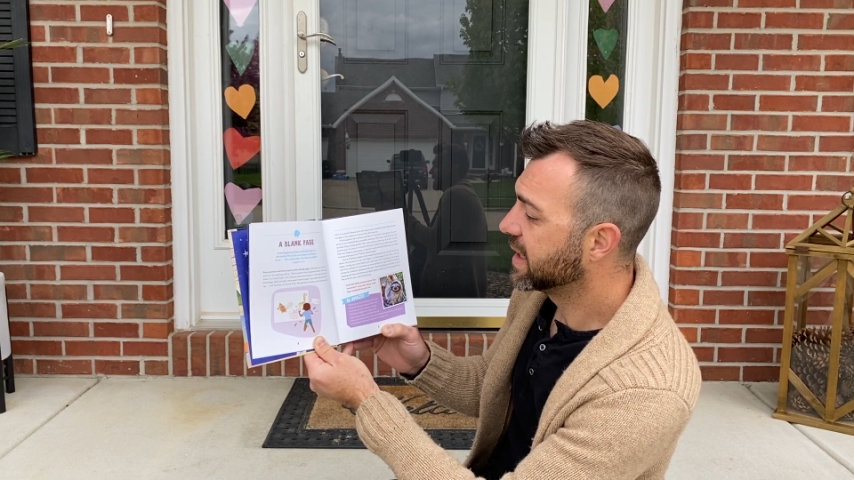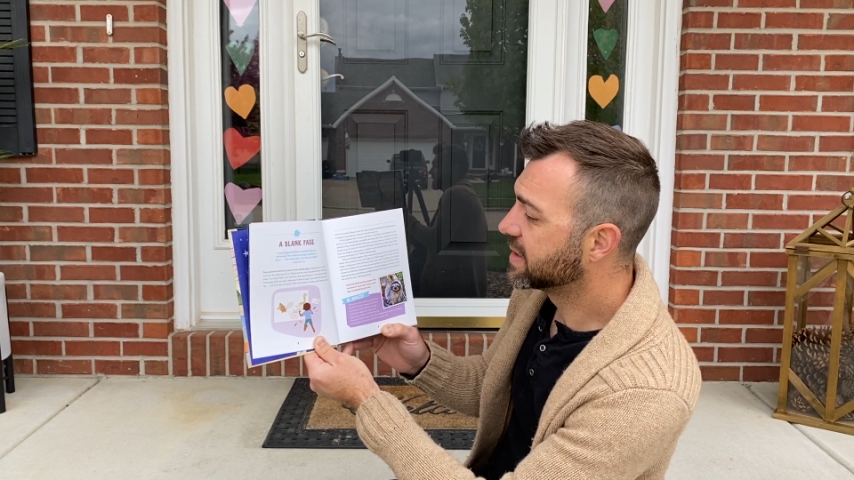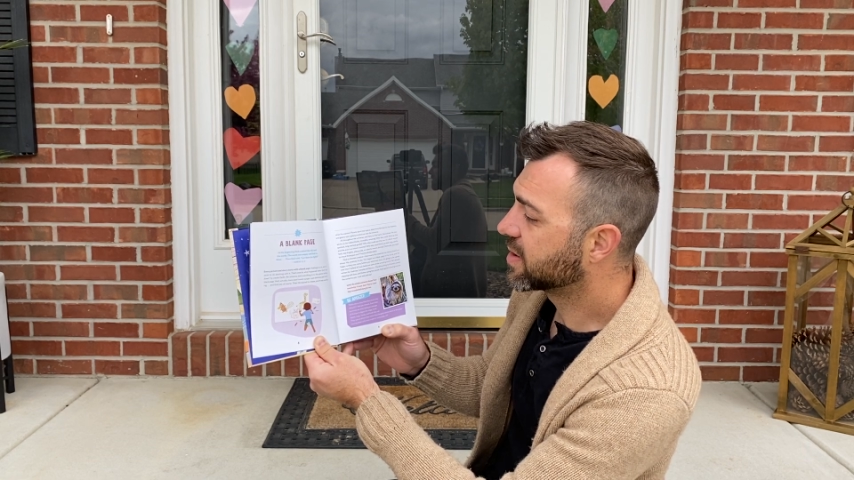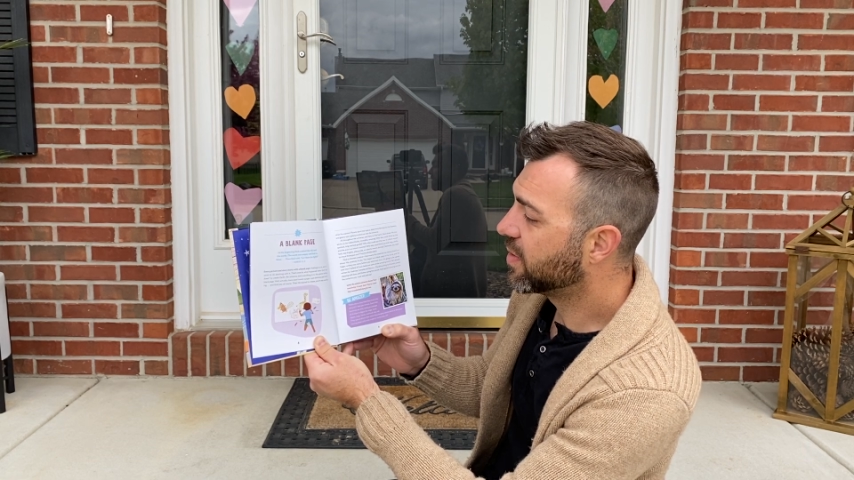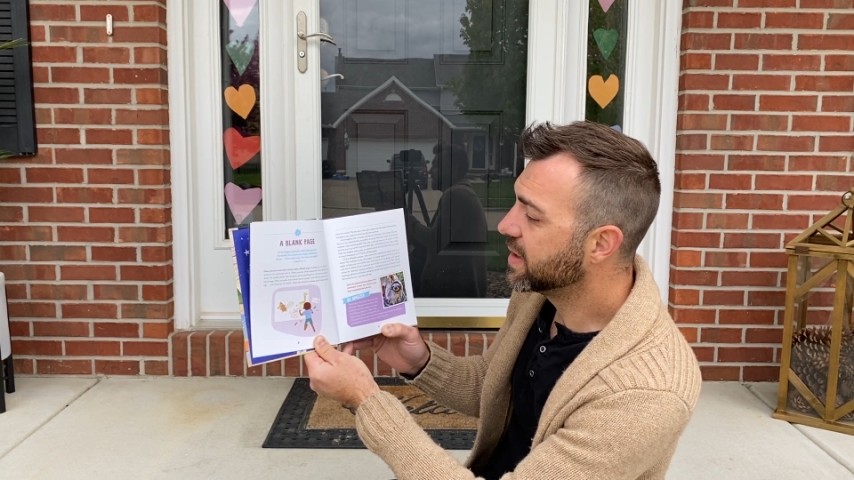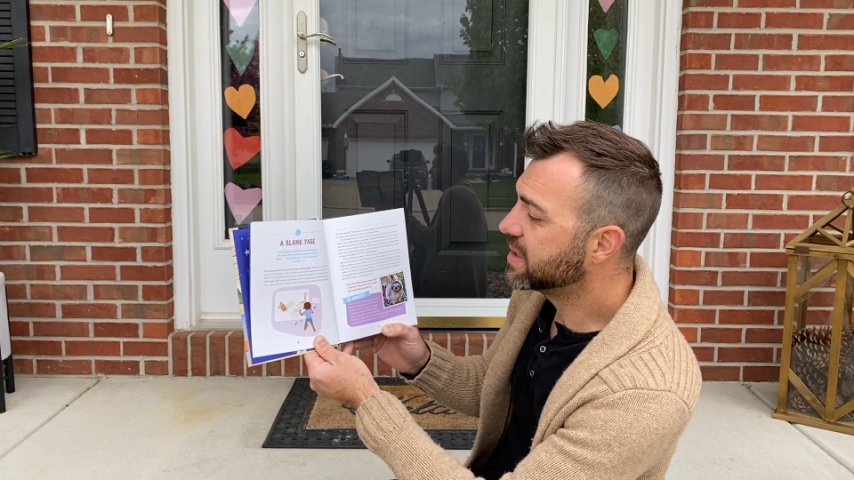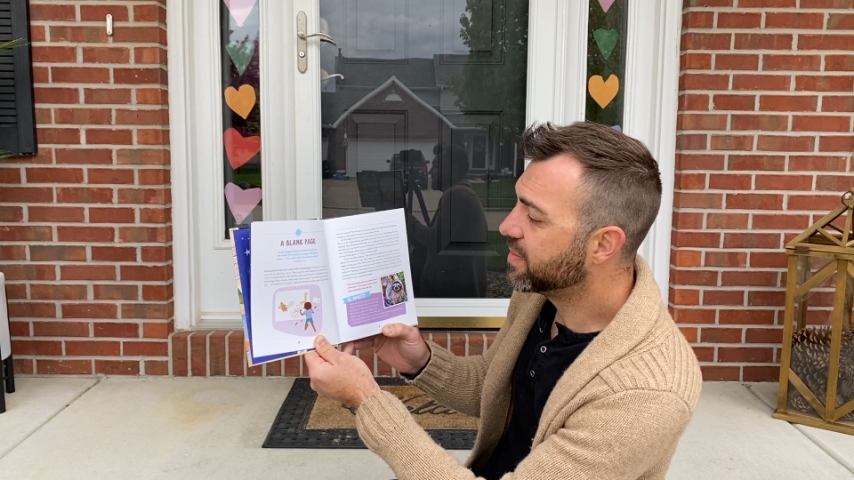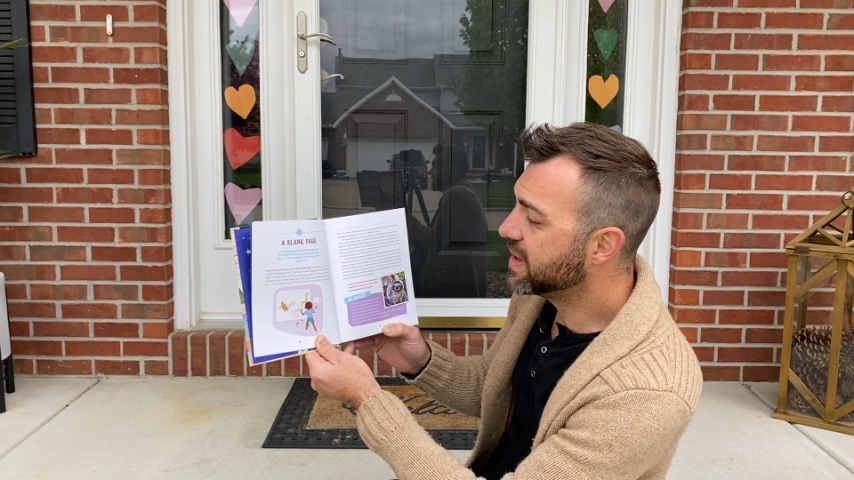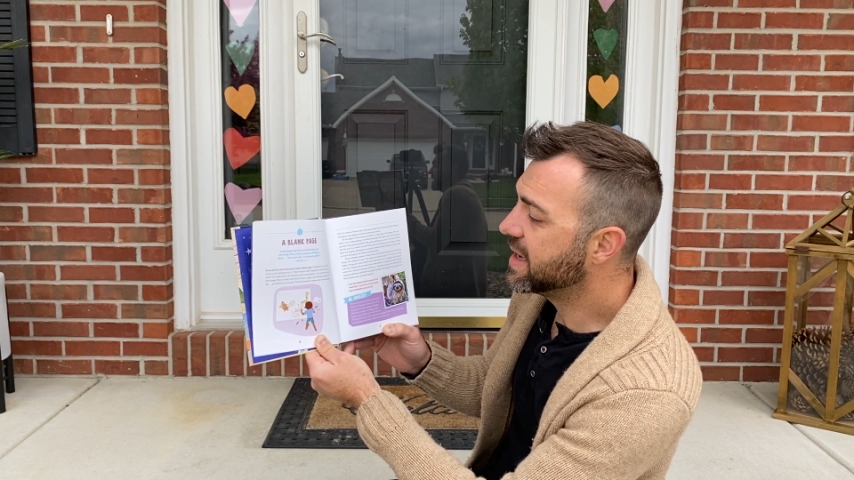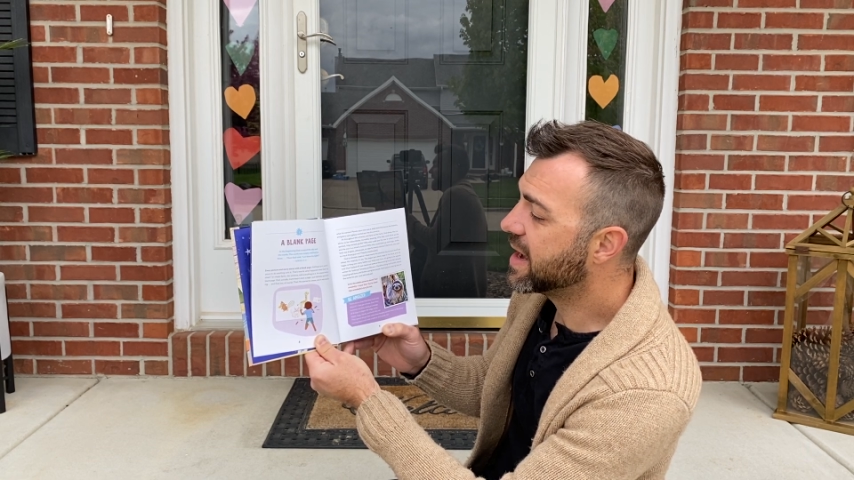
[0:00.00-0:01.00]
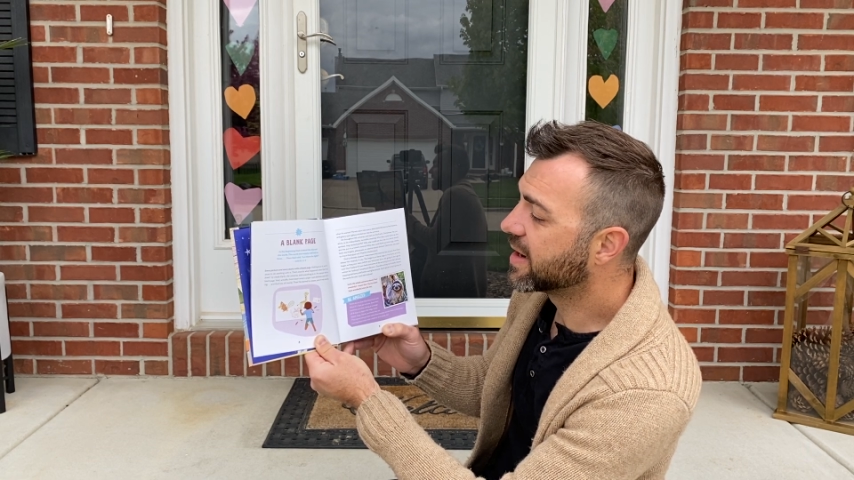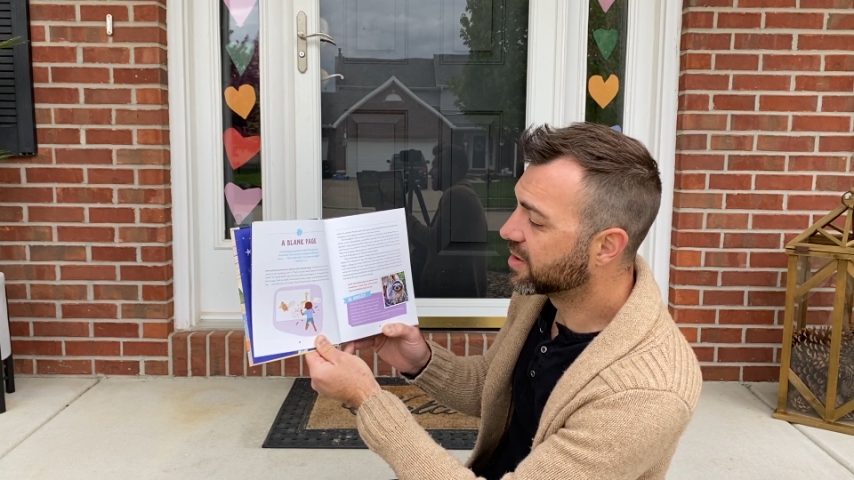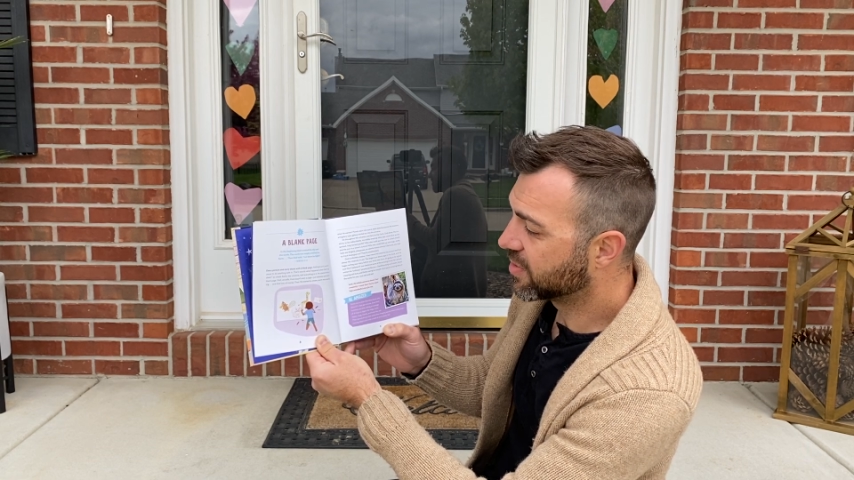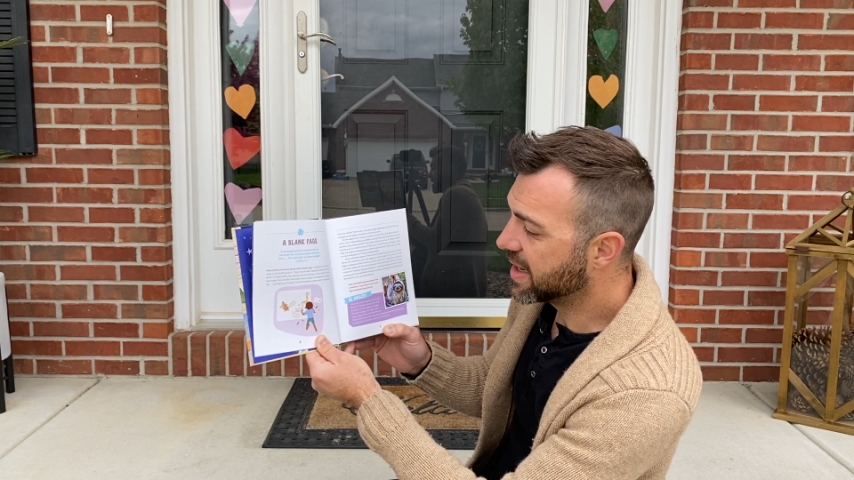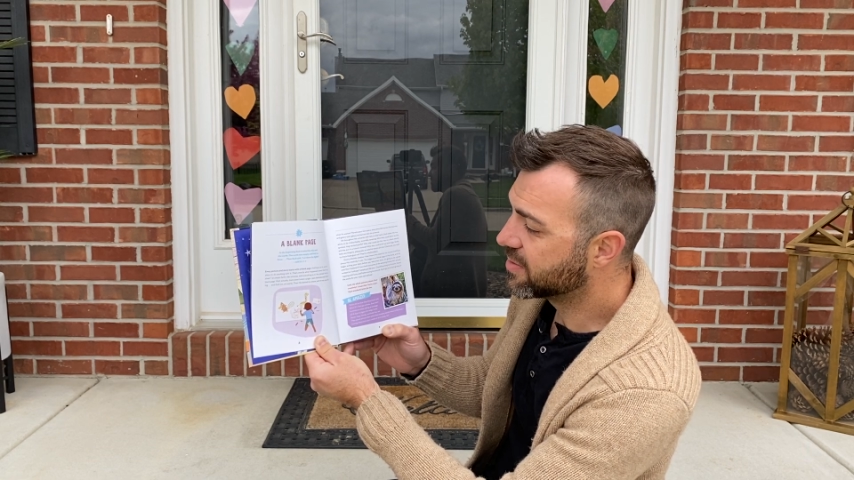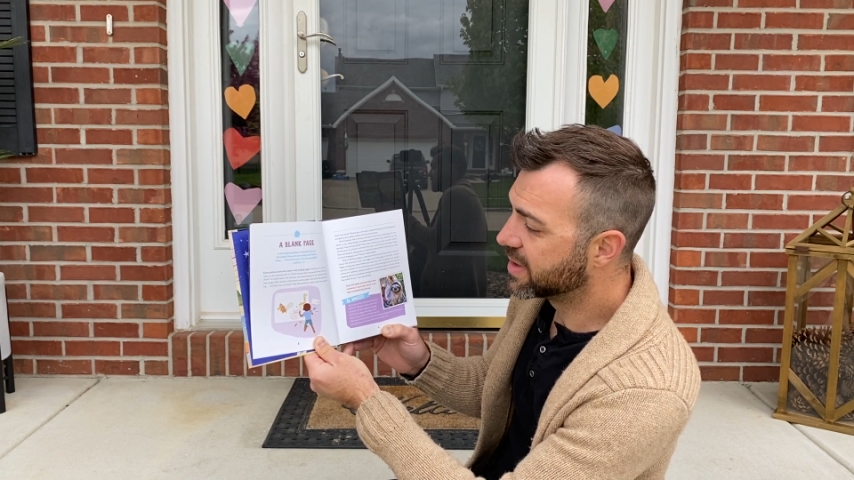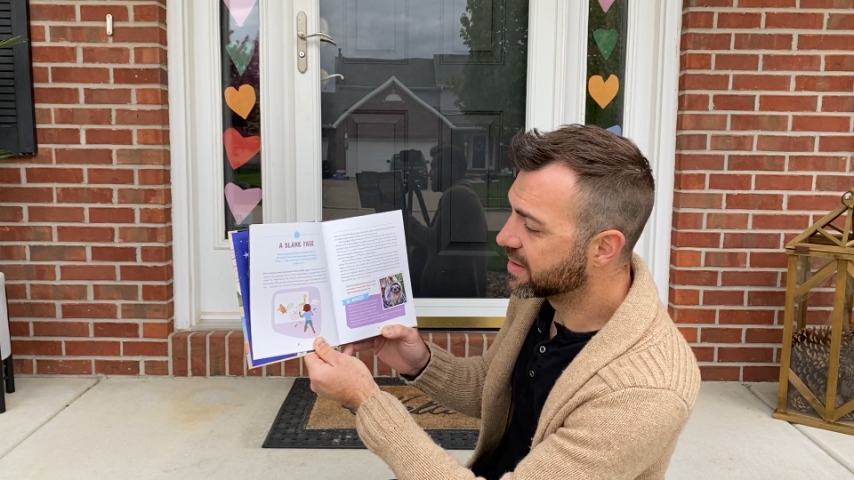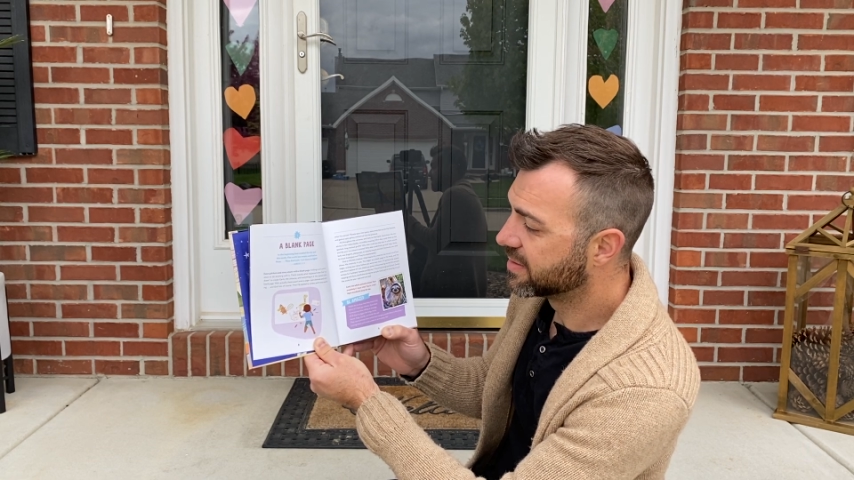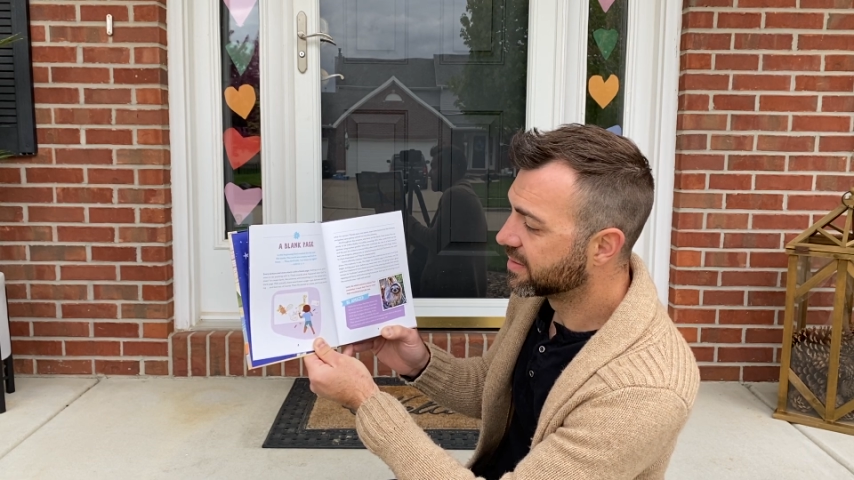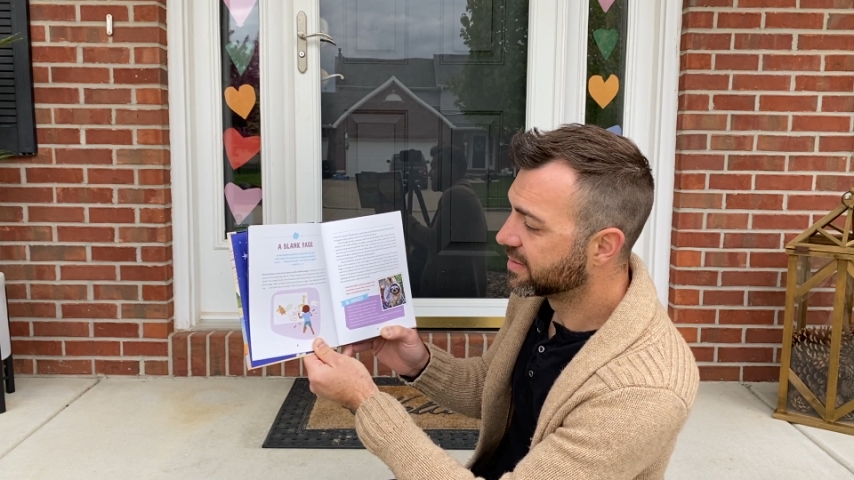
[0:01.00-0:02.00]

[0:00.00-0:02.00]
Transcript: It's going to be a great one.